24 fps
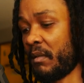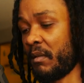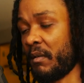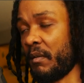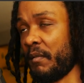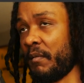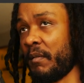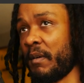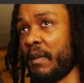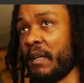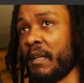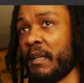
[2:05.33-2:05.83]

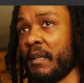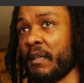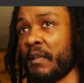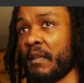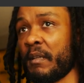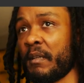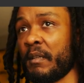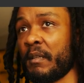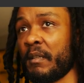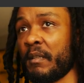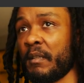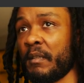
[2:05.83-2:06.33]
All right,
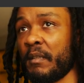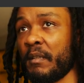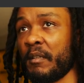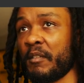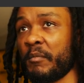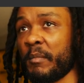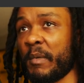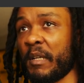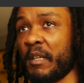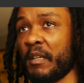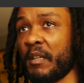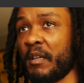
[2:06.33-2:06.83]
there's
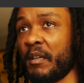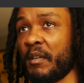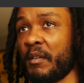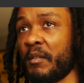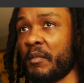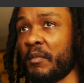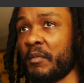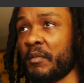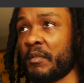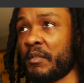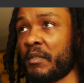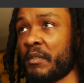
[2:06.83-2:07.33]
my
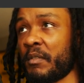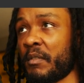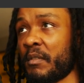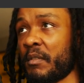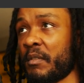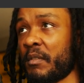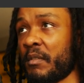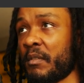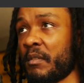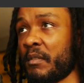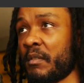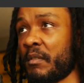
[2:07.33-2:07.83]
nose.
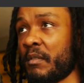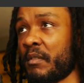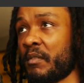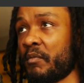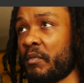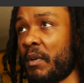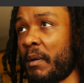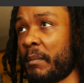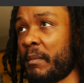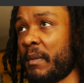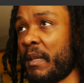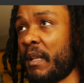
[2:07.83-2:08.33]

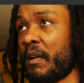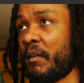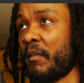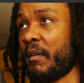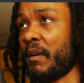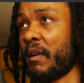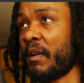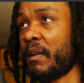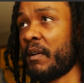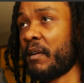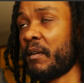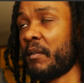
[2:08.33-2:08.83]
Swap that
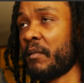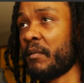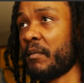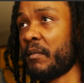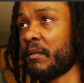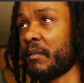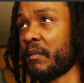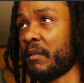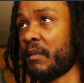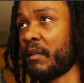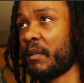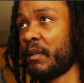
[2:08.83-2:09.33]
around.
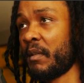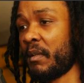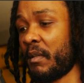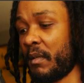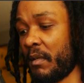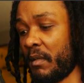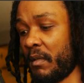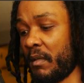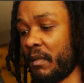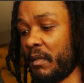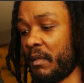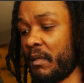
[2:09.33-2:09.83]

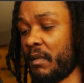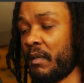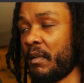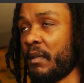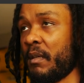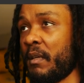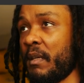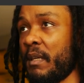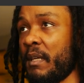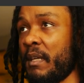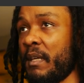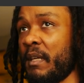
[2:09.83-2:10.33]

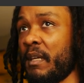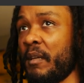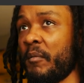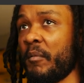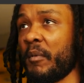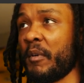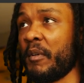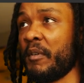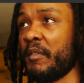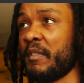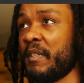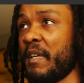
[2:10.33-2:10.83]
And
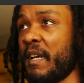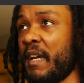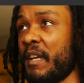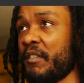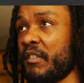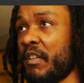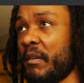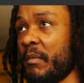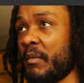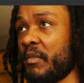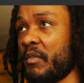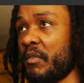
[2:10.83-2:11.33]
we're gonna use the
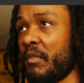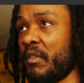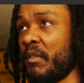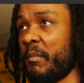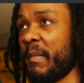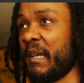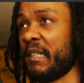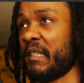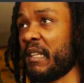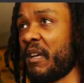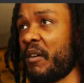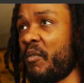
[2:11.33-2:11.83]
eyedropper tool to
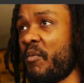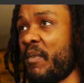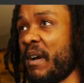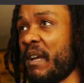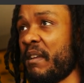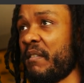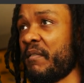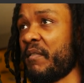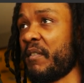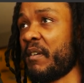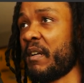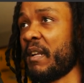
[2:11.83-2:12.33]
make that
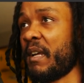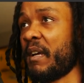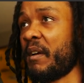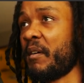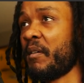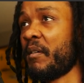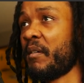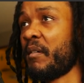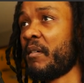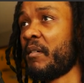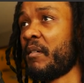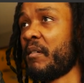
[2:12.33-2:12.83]
white for
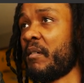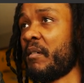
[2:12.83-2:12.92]
now.